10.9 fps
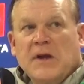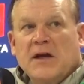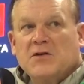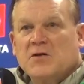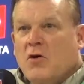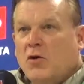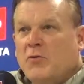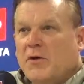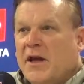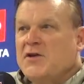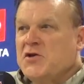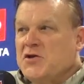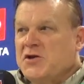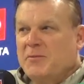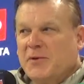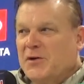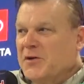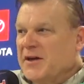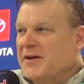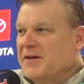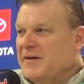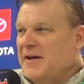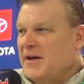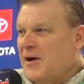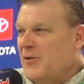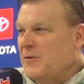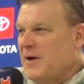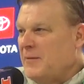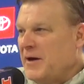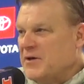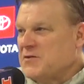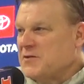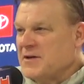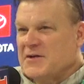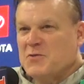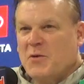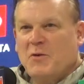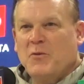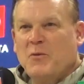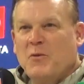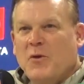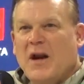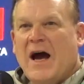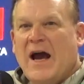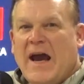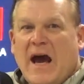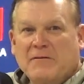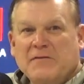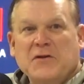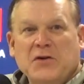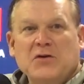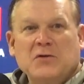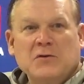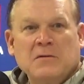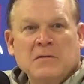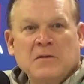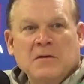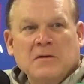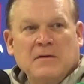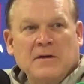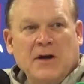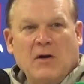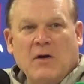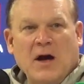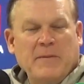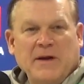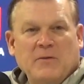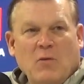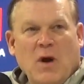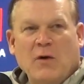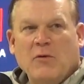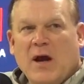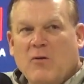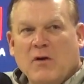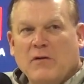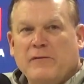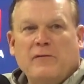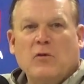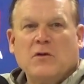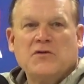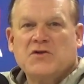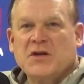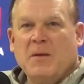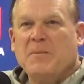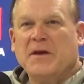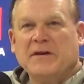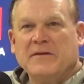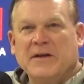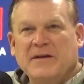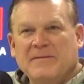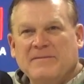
Yeah, it's called relationship building, you know? I mean, it's what I have to do. You know, I mean, why would I want to force something that